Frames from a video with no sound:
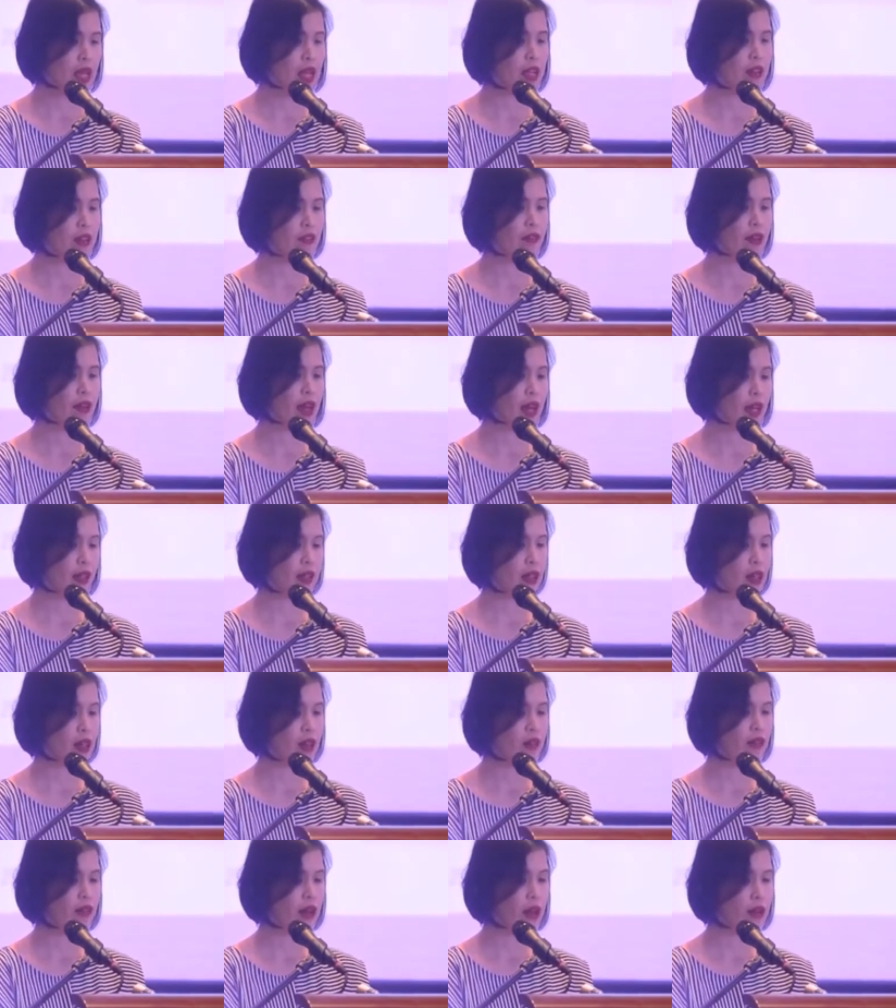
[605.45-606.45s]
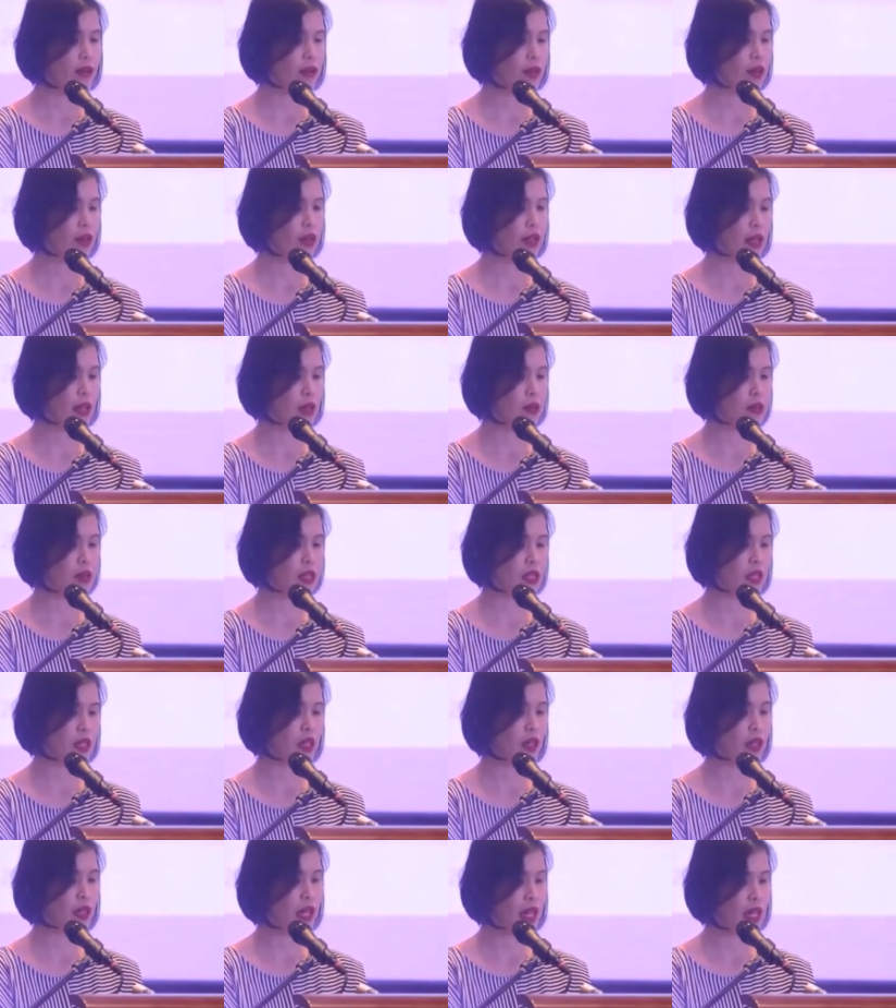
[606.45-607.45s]
In fact, our founder announced in
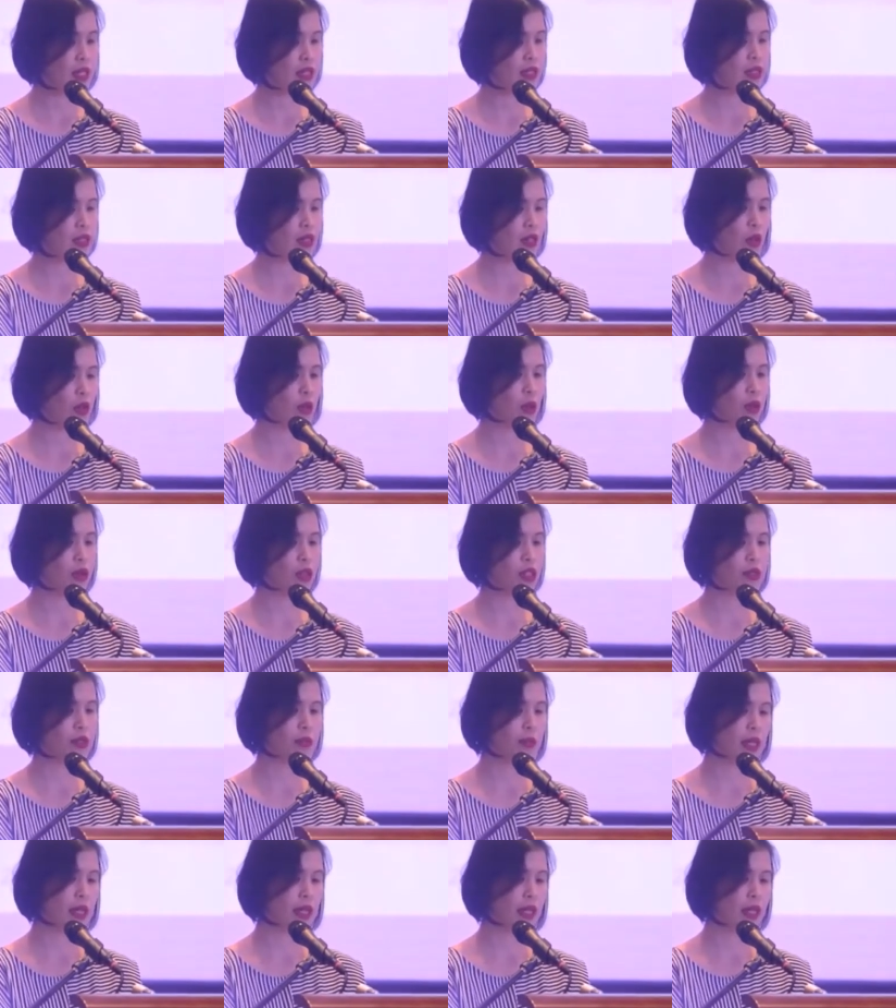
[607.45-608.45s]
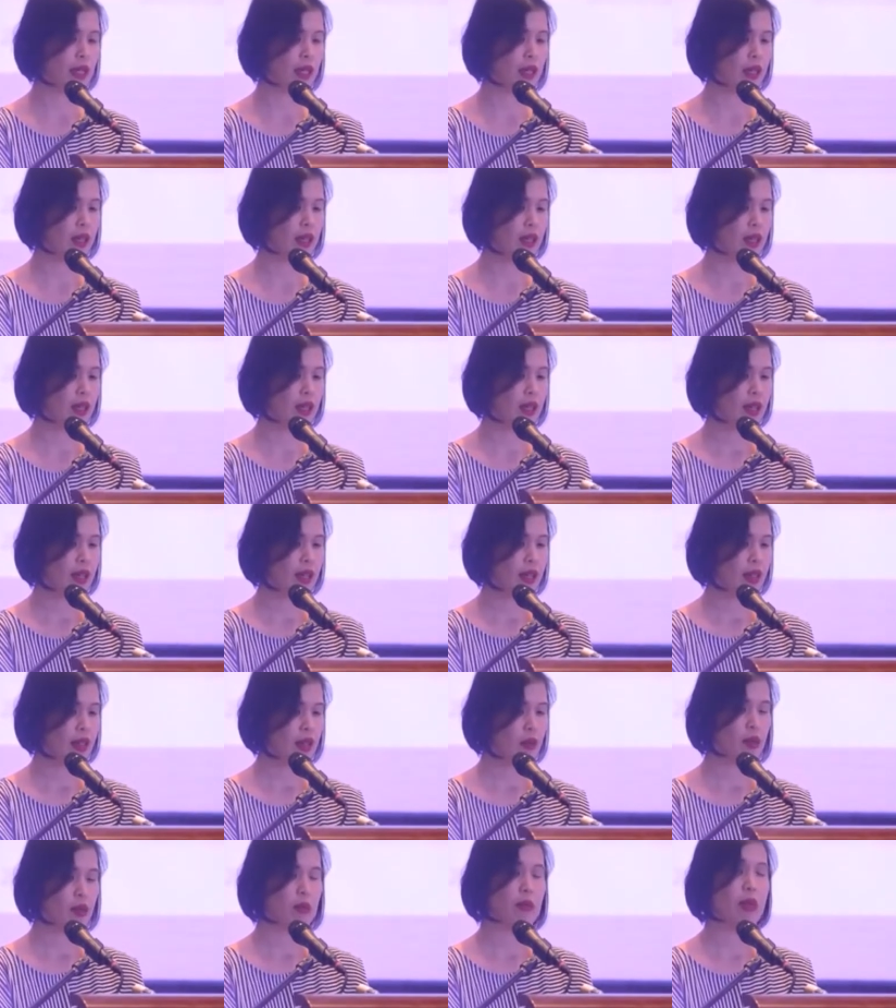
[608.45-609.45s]
our last stockholders meeting
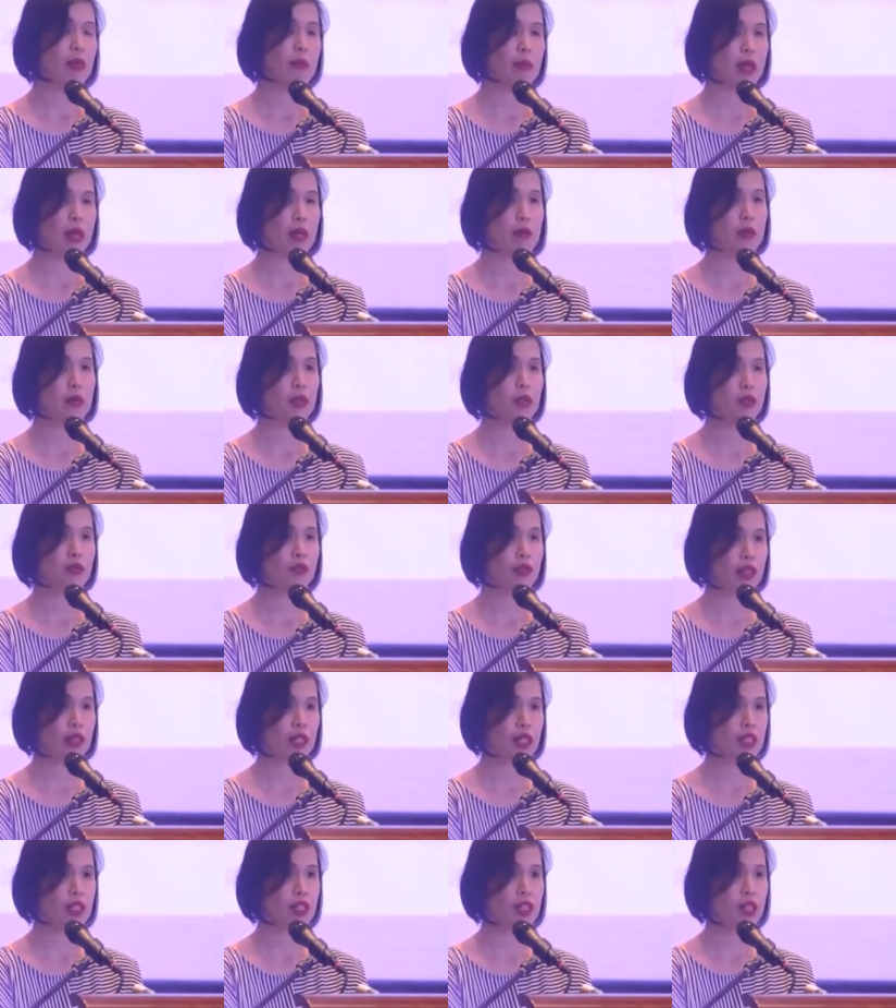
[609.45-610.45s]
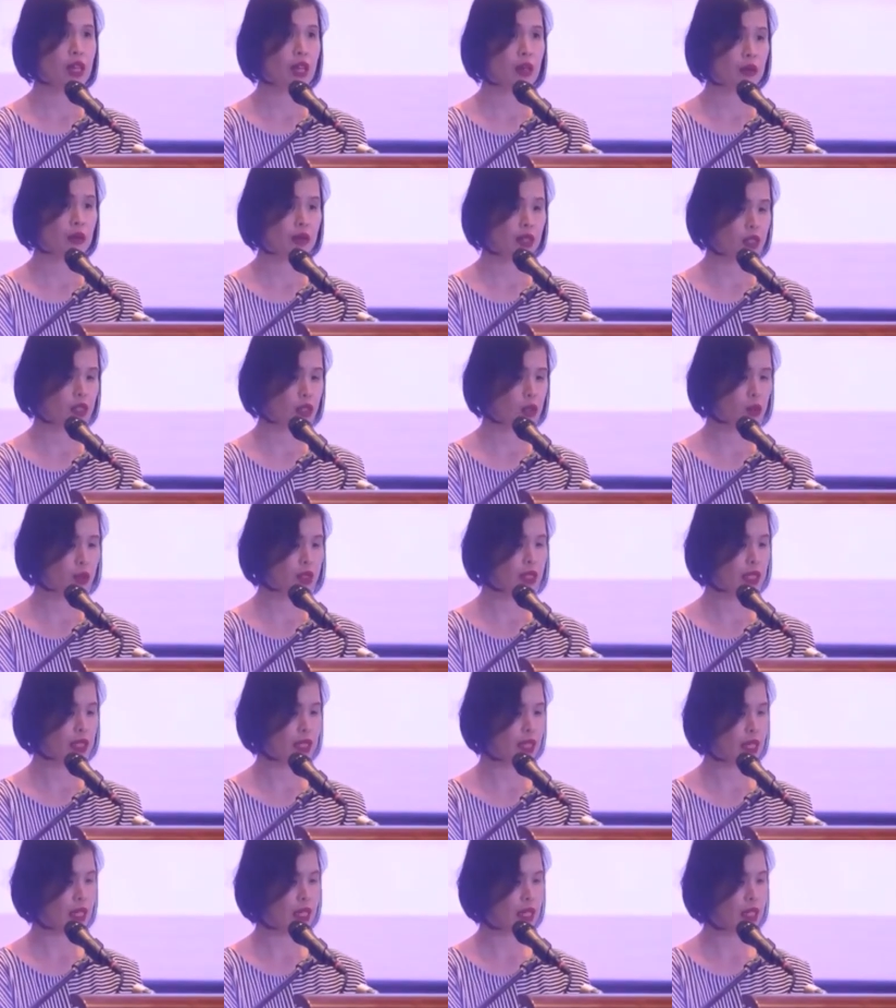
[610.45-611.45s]
that we may be able to finish our
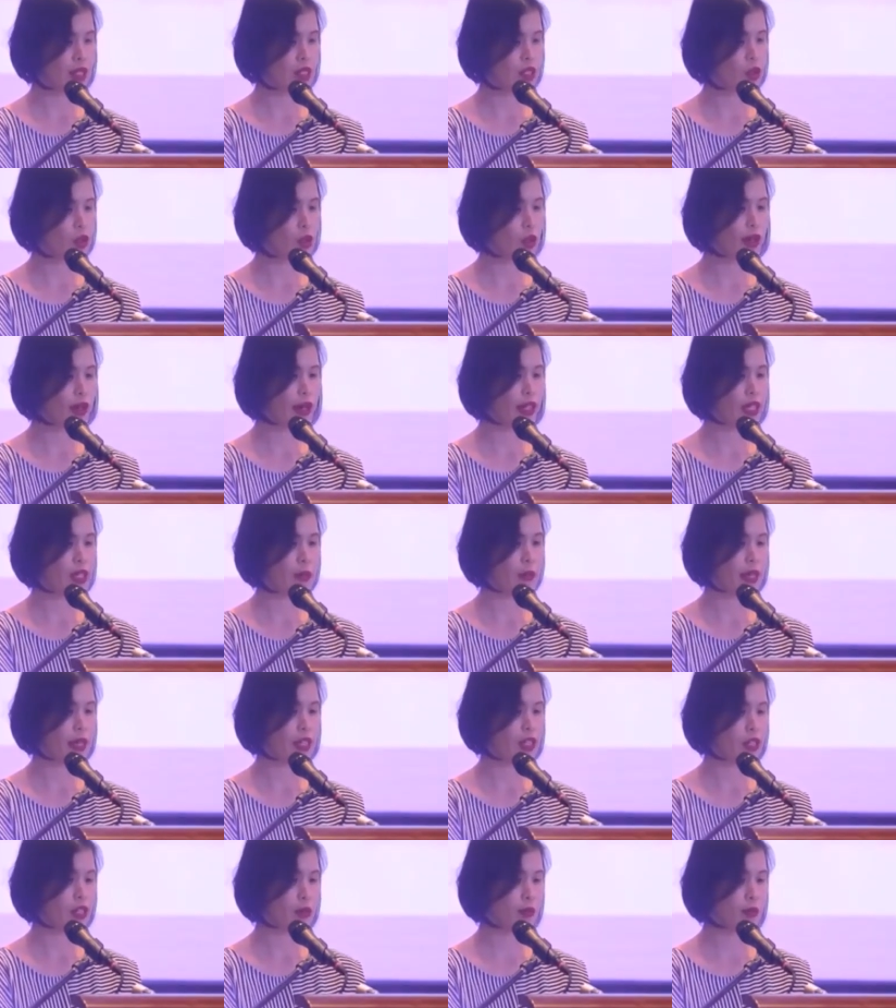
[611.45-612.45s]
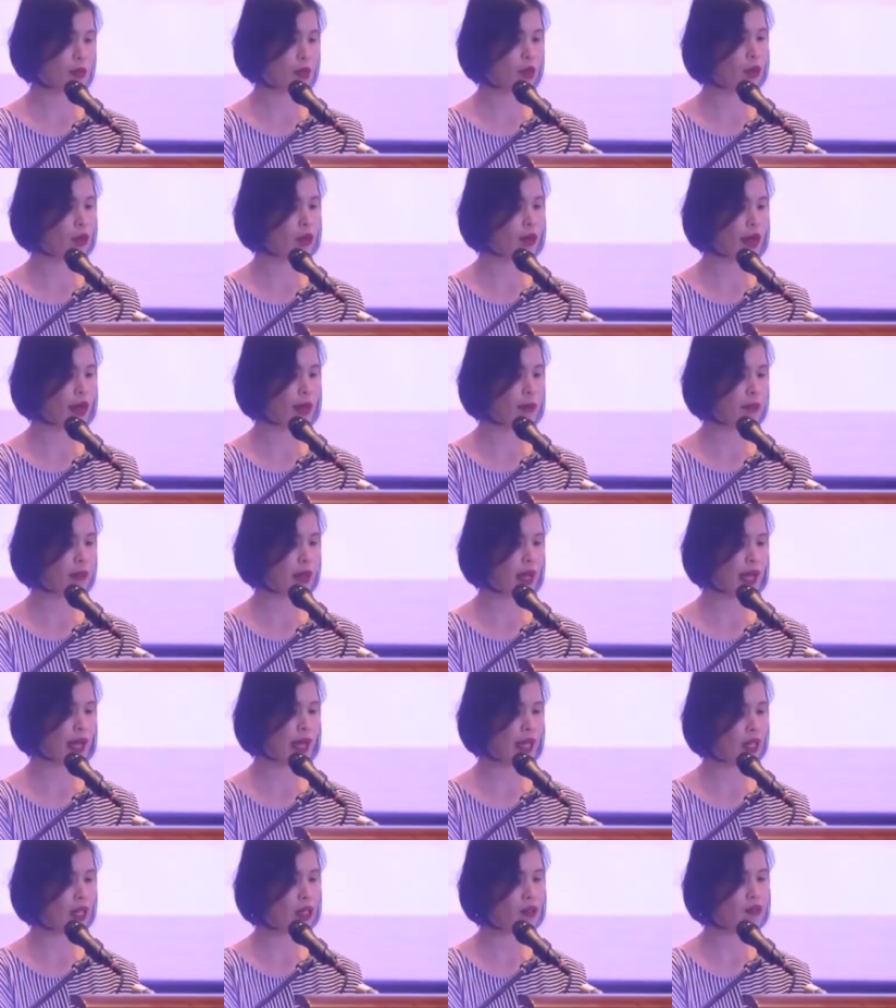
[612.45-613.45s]
29-store expansion program
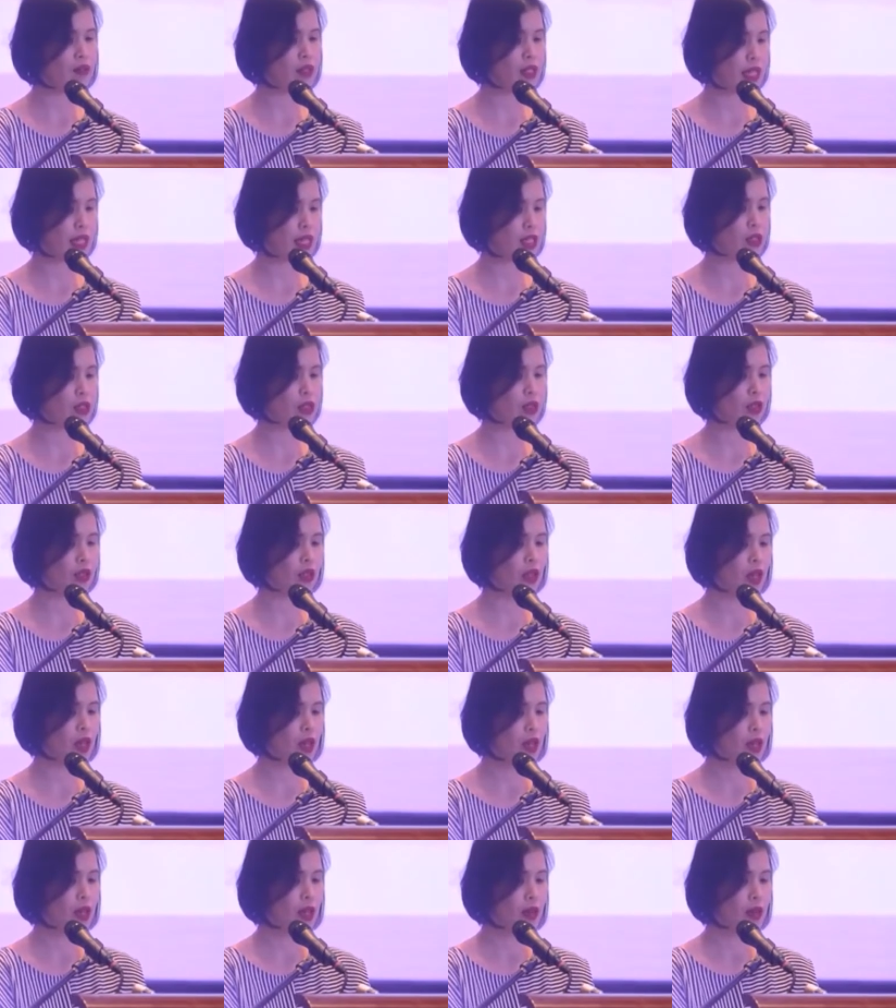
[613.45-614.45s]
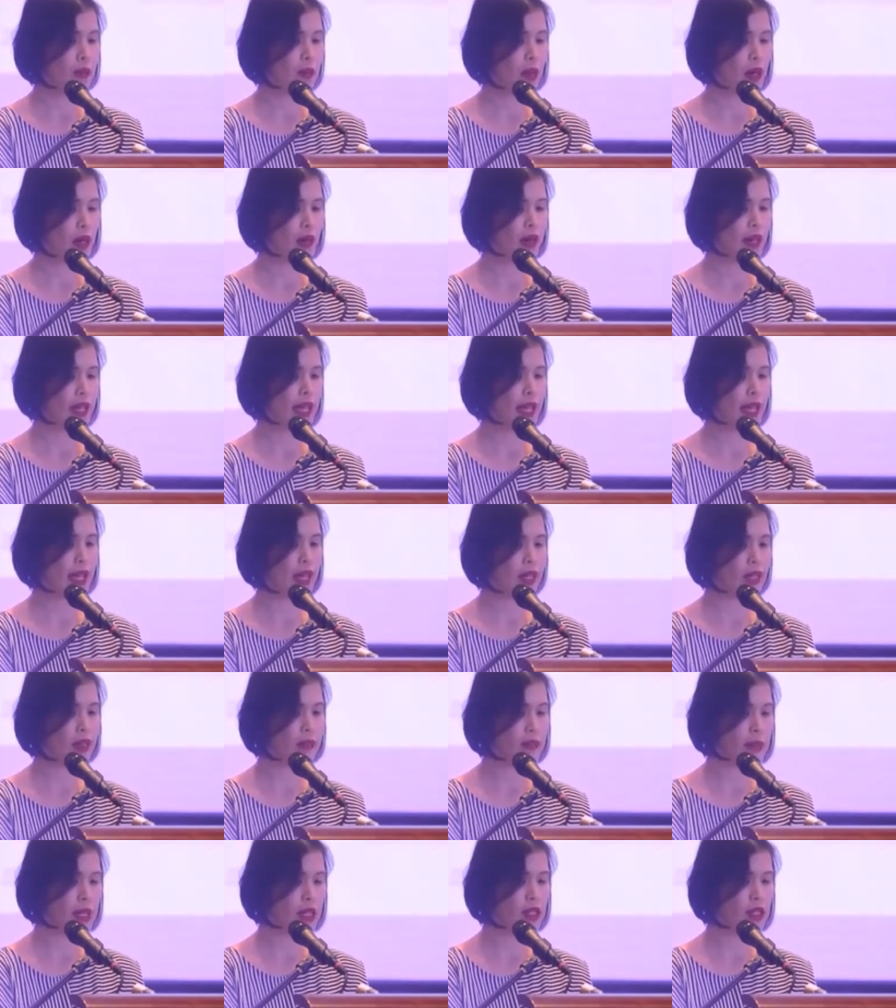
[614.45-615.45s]
ahead of schedule, barring
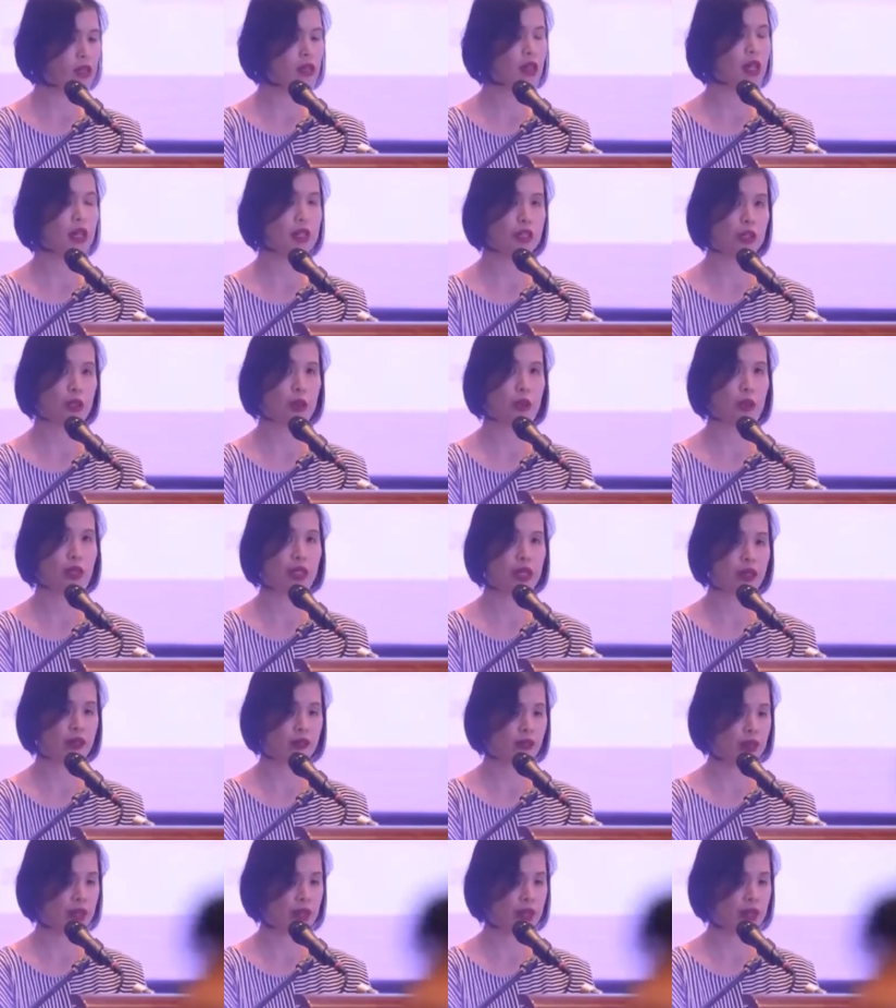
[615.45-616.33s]
any major untoward